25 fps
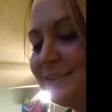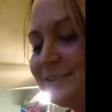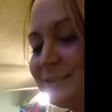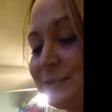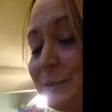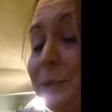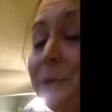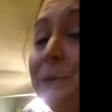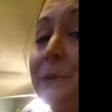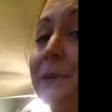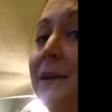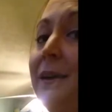
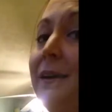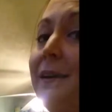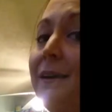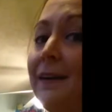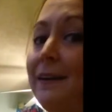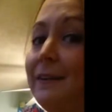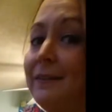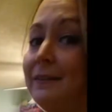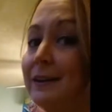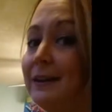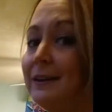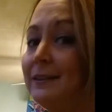so
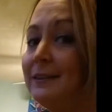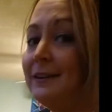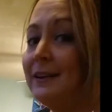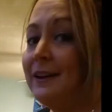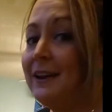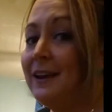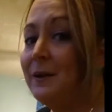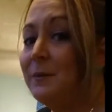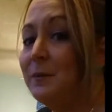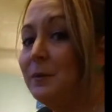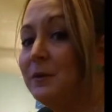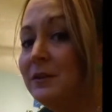I've got the
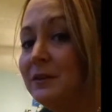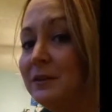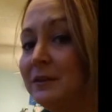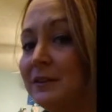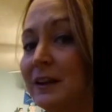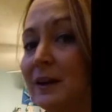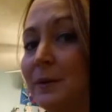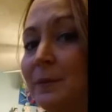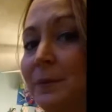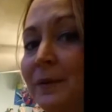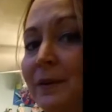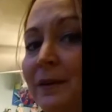camera
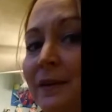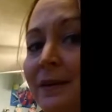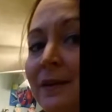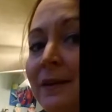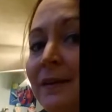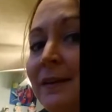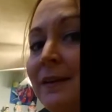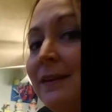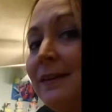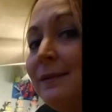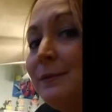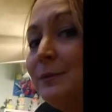hooked up.
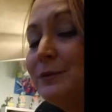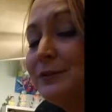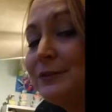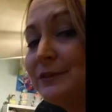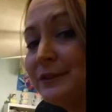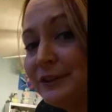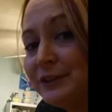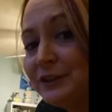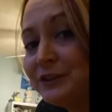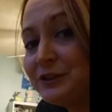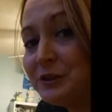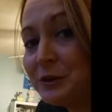I'm
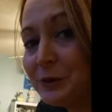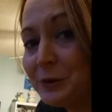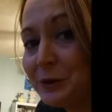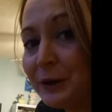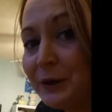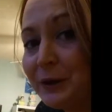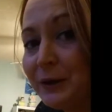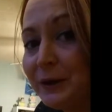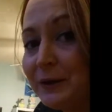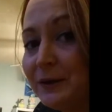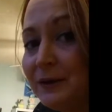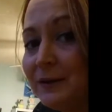just going to show
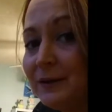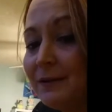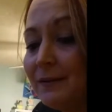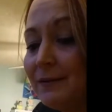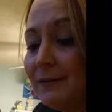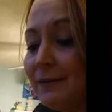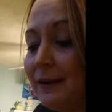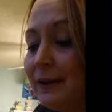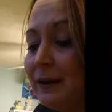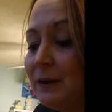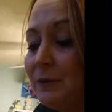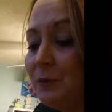you
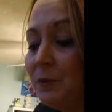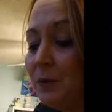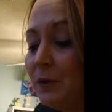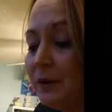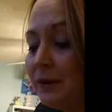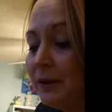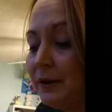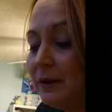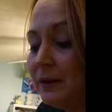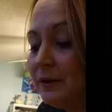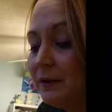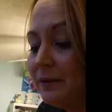like
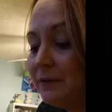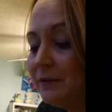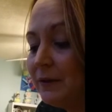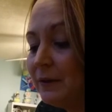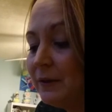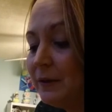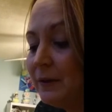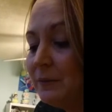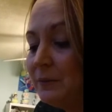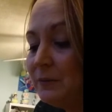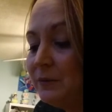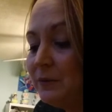one of
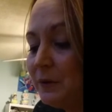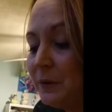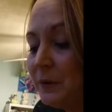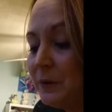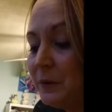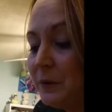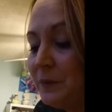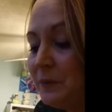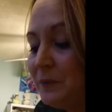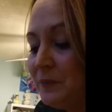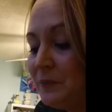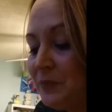them.
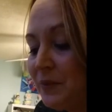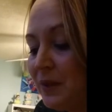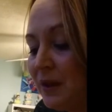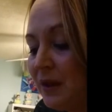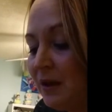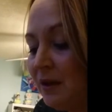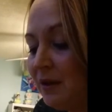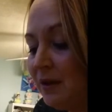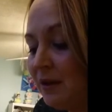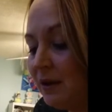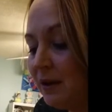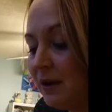So,
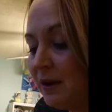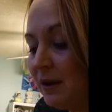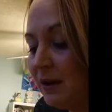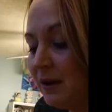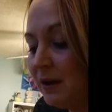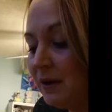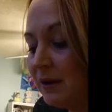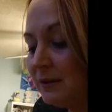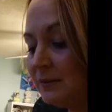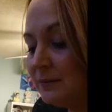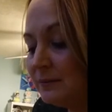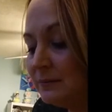
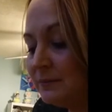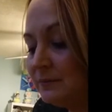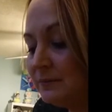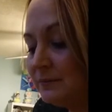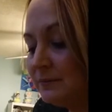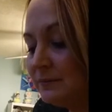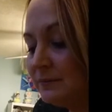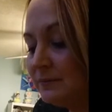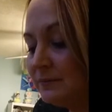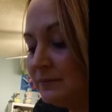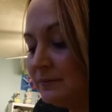I'll